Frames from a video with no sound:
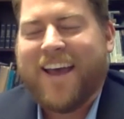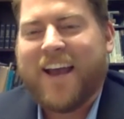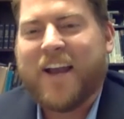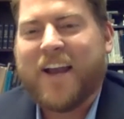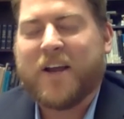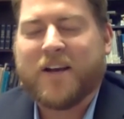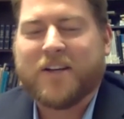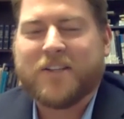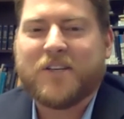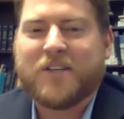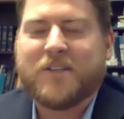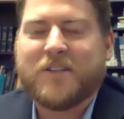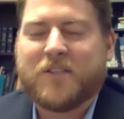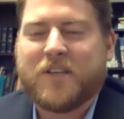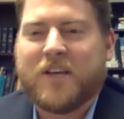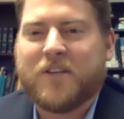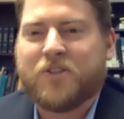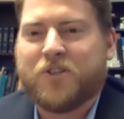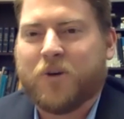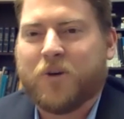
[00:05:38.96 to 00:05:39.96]
And Augustine
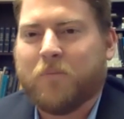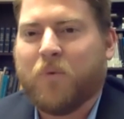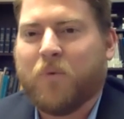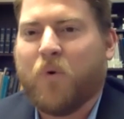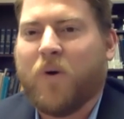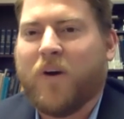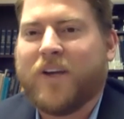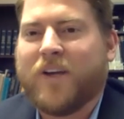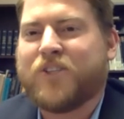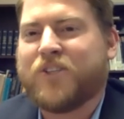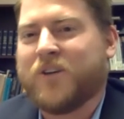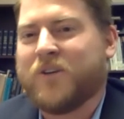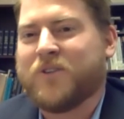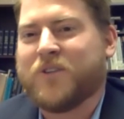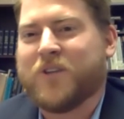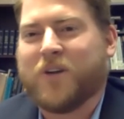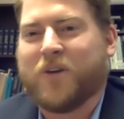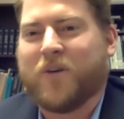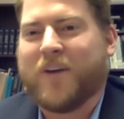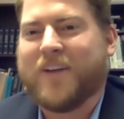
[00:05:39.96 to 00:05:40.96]
says, your boy
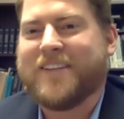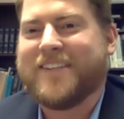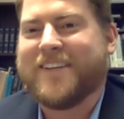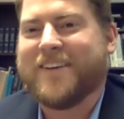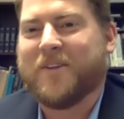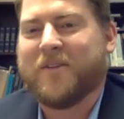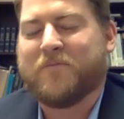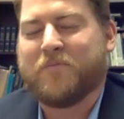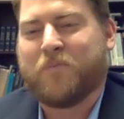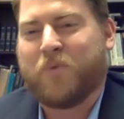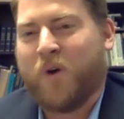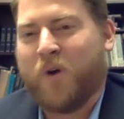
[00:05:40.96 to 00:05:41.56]
shows a great deal of